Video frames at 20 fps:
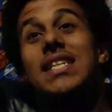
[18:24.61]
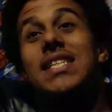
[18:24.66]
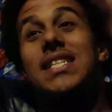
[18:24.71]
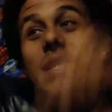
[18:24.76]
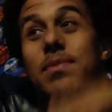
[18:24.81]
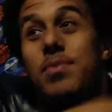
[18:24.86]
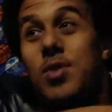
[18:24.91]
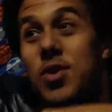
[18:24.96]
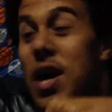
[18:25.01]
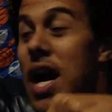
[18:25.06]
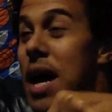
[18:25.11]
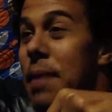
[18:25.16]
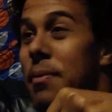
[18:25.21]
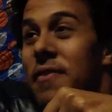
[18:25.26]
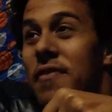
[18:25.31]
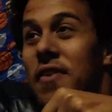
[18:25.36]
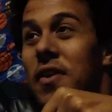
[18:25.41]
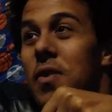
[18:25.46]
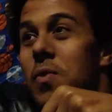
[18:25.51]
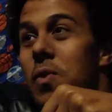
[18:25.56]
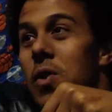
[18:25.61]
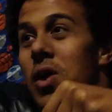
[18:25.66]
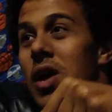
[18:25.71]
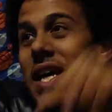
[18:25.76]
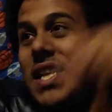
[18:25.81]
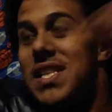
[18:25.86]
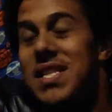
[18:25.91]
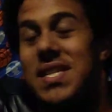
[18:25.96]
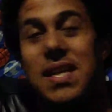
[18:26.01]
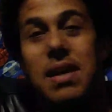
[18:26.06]
Subscribe if you
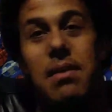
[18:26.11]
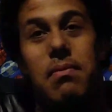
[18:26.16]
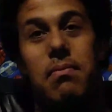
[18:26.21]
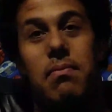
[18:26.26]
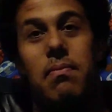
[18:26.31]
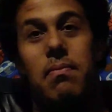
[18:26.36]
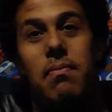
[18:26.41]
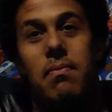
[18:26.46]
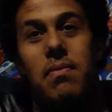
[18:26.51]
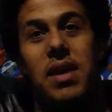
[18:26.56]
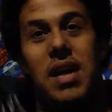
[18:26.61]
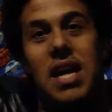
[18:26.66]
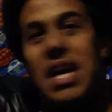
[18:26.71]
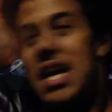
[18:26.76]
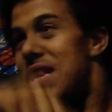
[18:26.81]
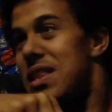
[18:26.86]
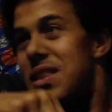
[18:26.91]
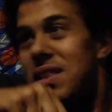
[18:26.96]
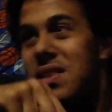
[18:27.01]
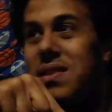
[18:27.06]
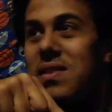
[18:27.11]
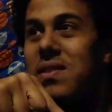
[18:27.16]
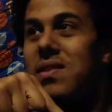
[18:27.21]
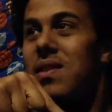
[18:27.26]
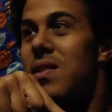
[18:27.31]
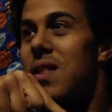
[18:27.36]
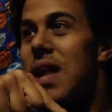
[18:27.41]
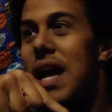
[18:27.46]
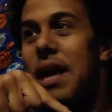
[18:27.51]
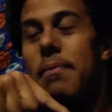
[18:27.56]
want. Hit
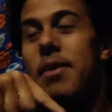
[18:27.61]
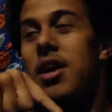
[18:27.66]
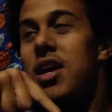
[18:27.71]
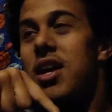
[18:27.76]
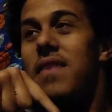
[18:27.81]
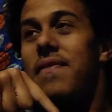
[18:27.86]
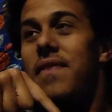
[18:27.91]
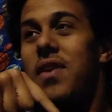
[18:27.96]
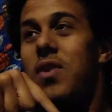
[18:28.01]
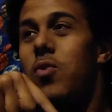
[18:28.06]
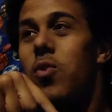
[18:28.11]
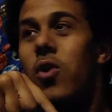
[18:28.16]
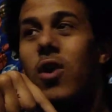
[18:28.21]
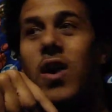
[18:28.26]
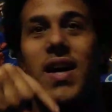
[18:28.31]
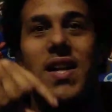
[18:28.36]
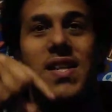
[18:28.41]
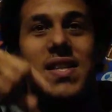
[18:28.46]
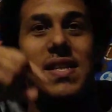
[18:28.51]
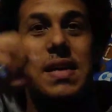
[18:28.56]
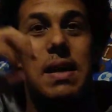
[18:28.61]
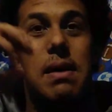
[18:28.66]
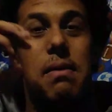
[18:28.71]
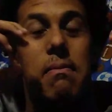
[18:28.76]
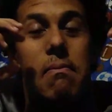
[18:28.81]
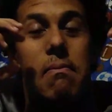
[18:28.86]
the like button if you want.